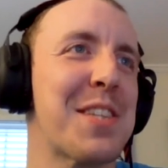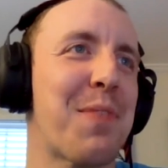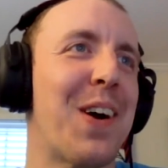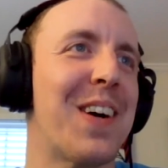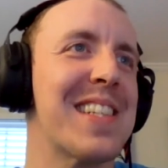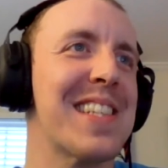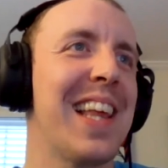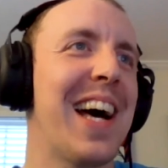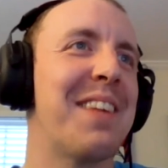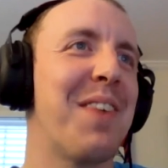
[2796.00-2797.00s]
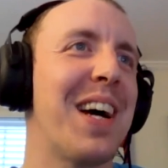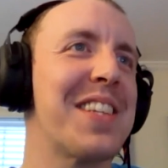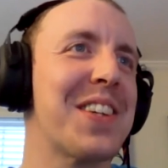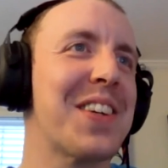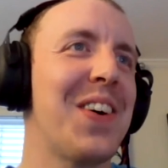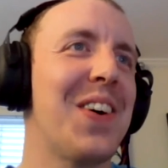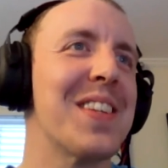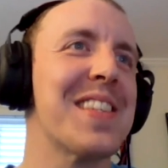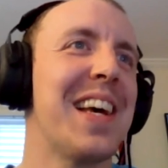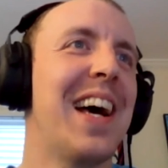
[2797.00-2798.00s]
Spurs led by two
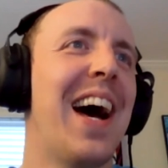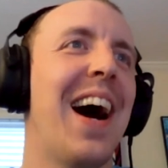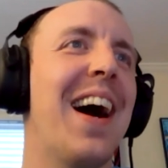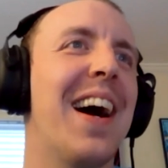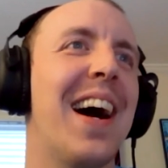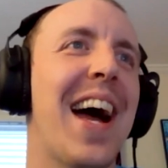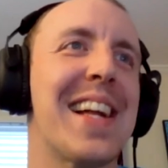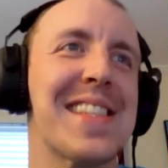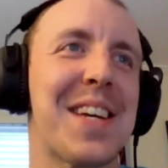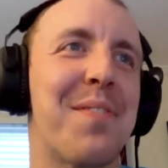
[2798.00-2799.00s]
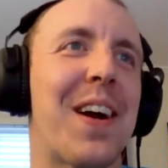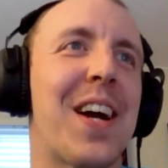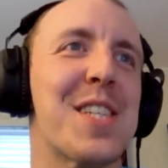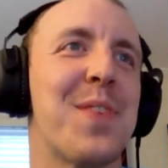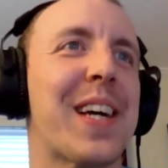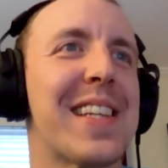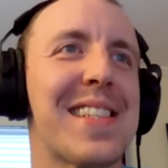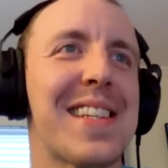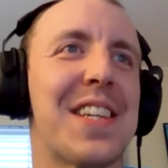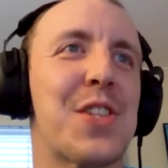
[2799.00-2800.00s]
goals uh, at St. Mary's, but
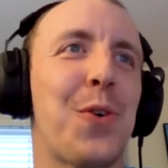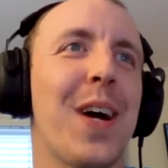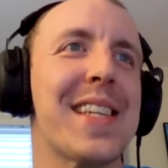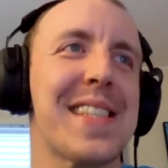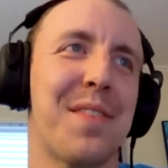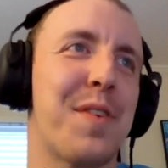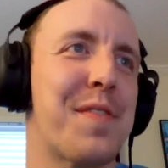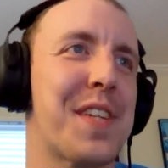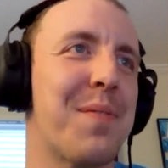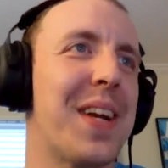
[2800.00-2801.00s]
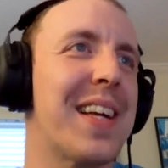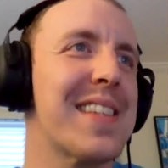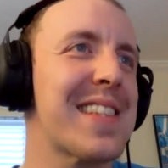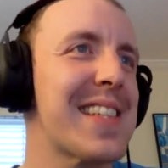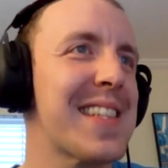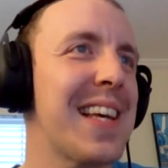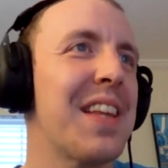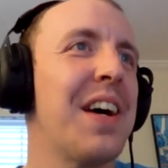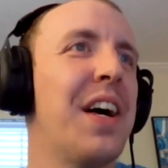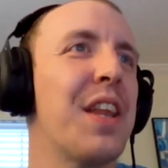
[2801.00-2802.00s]
conceded twice in 15 minutes. He said,
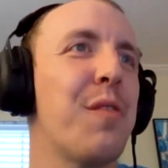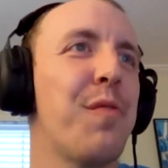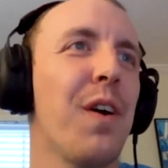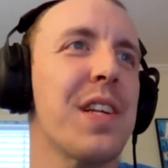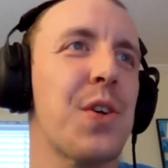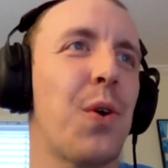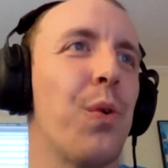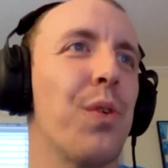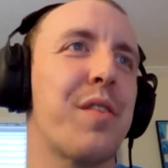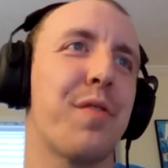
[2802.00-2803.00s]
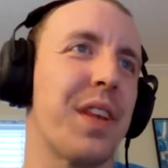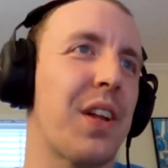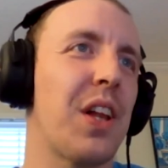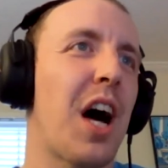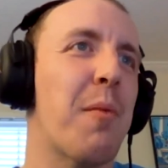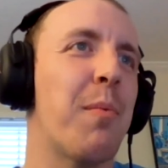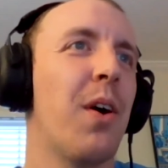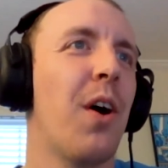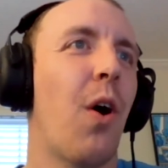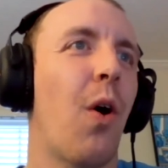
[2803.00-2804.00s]
The fault is only for the club
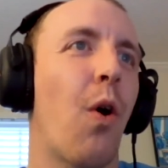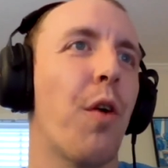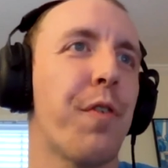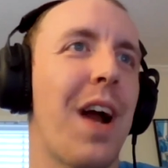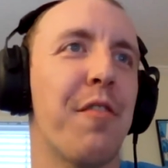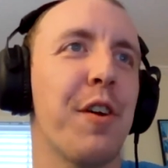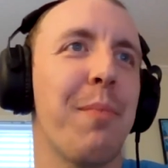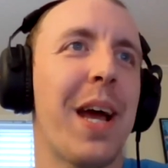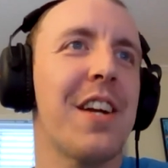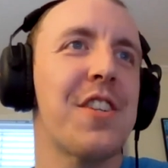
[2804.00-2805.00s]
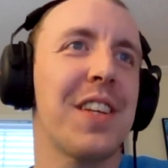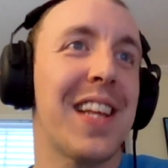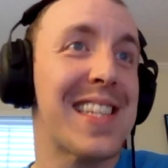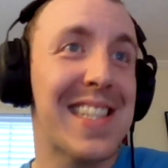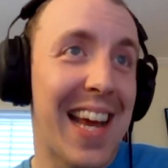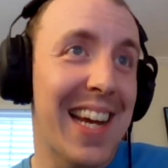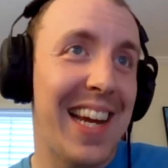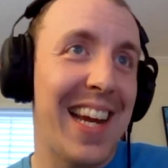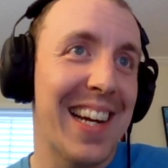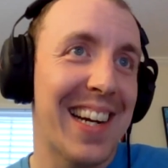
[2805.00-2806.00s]
or for every manager that
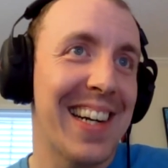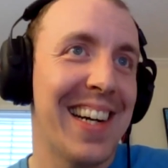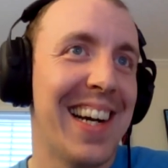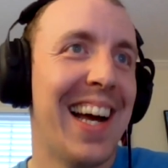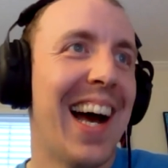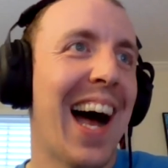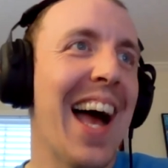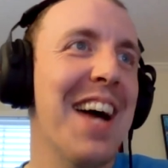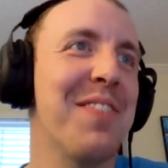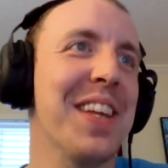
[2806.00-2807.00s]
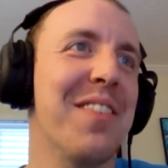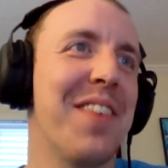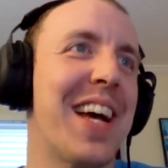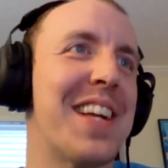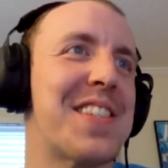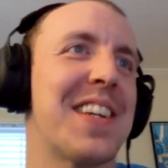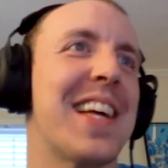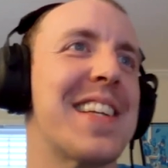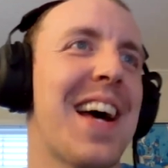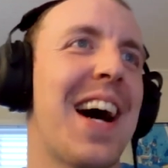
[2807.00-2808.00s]
stays here. I have been the manager
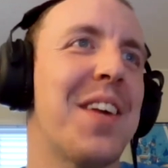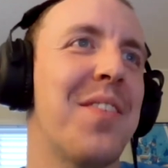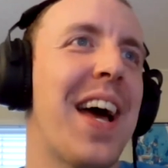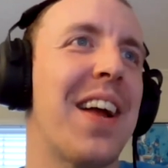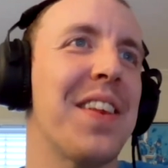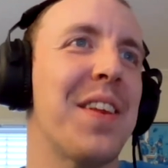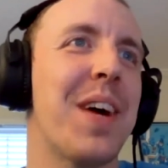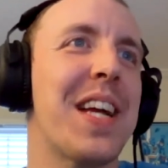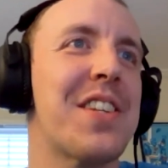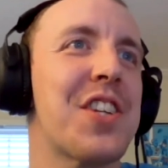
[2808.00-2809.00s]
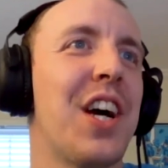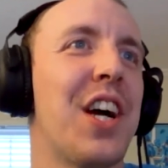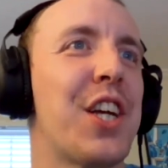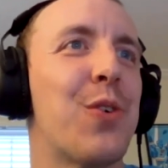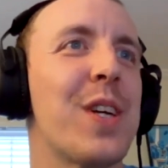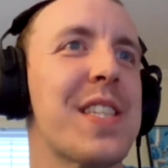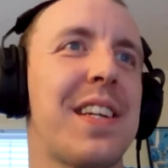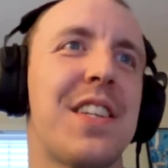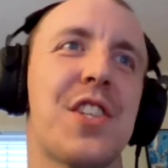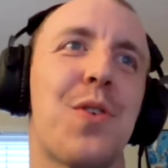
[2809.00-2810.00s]
that Tottenham had on the bench. You risk
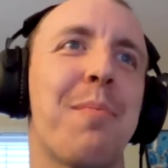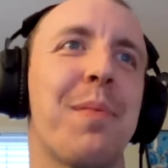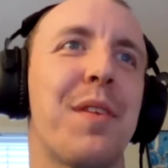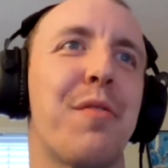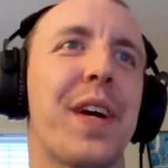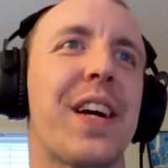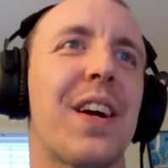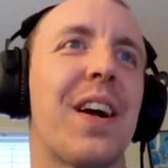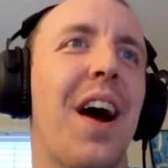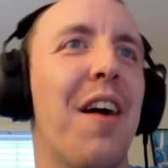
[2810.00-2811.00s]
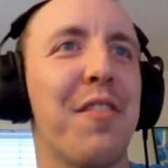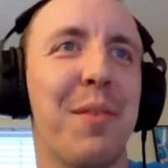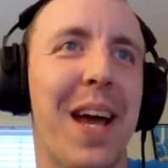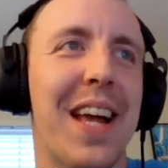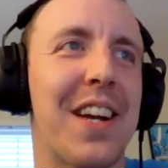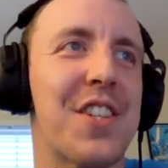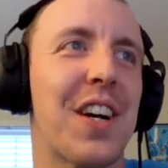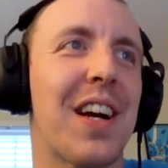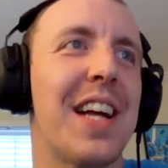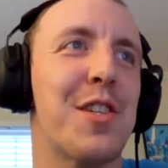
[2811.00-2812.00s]
to disrupt the figure of the
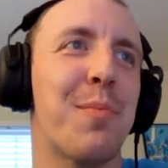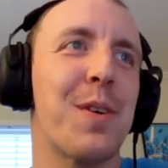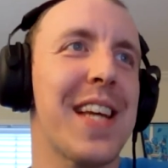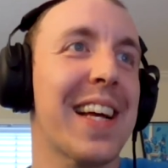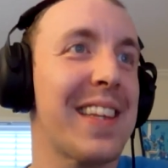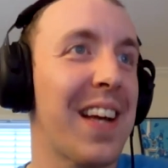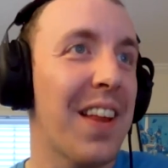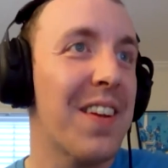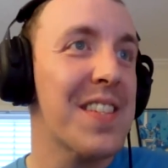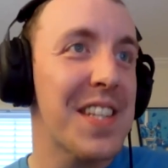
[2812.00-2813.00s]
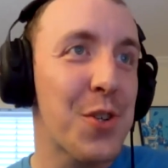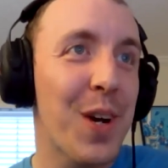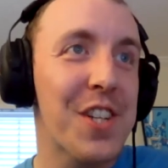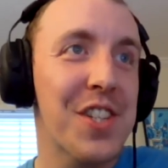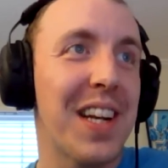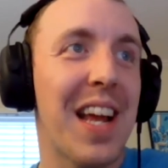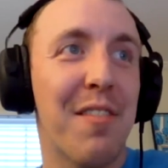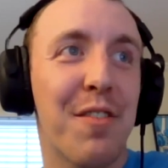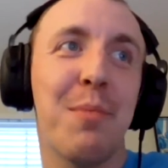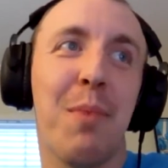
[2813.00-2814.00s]
manager and to protect the other situation in
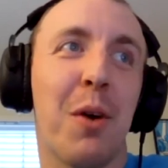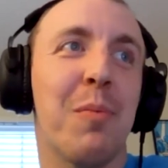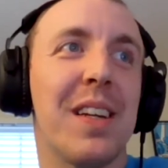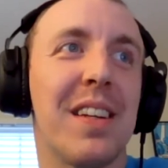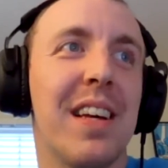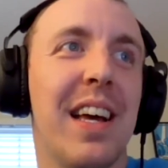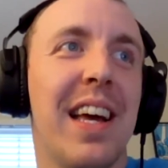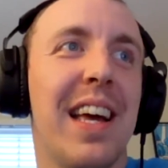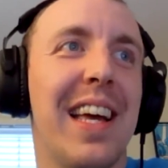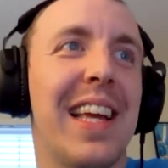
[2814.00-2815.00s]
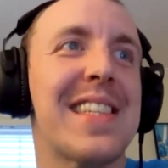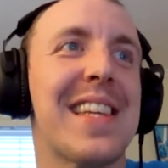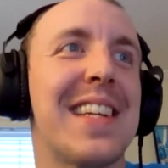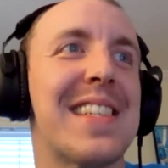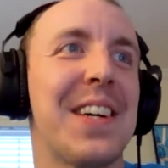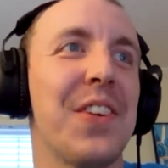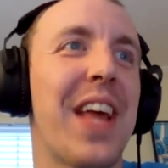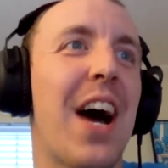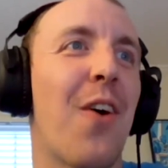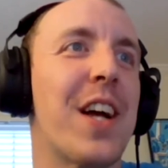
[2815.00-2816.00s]
every moment. He said, Until
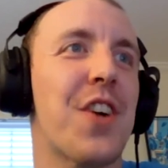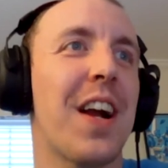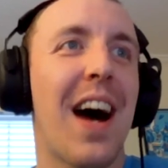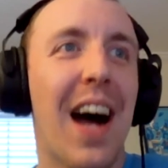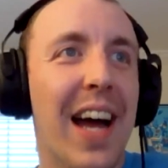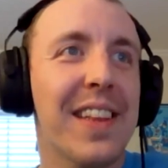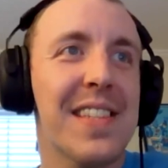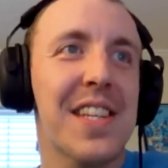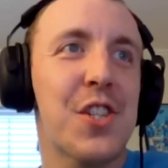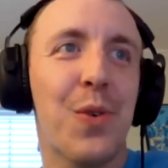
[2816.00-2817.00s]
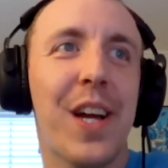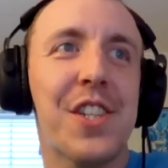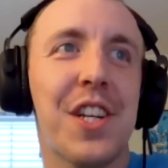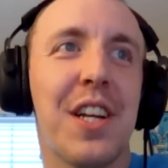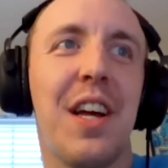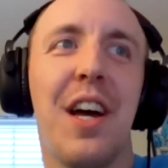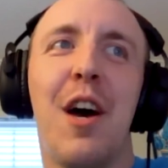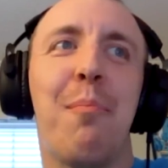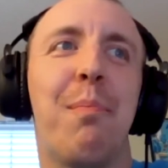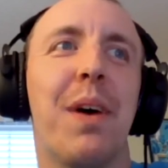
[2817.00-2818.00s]
now, I try to hide the situation,
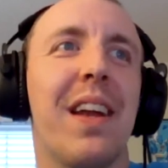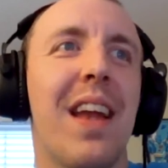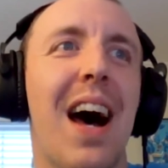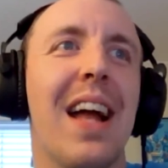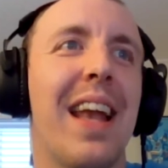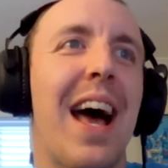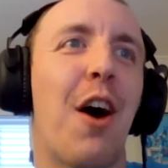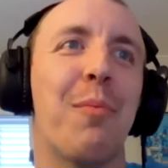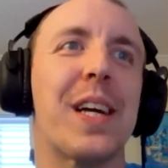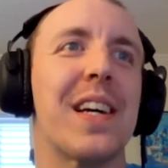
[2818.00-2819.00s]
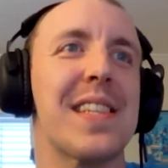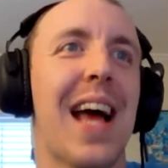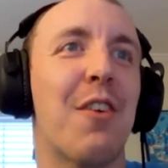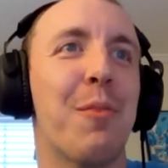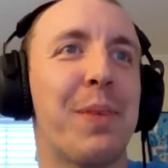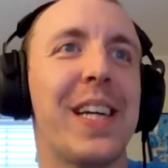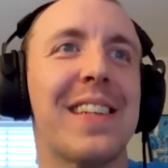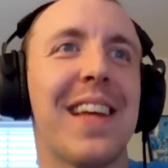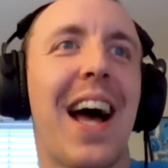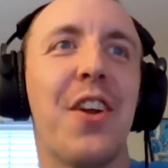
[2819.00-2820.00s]
but not now because I
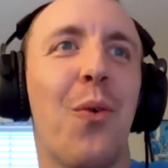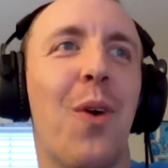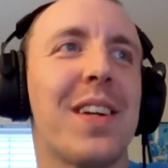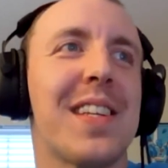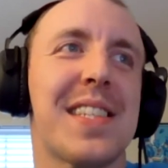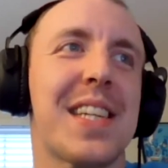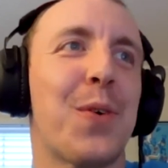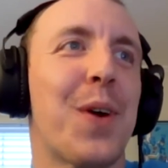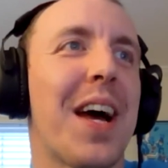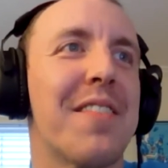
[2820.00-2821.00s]
repeat, I don't want to see what I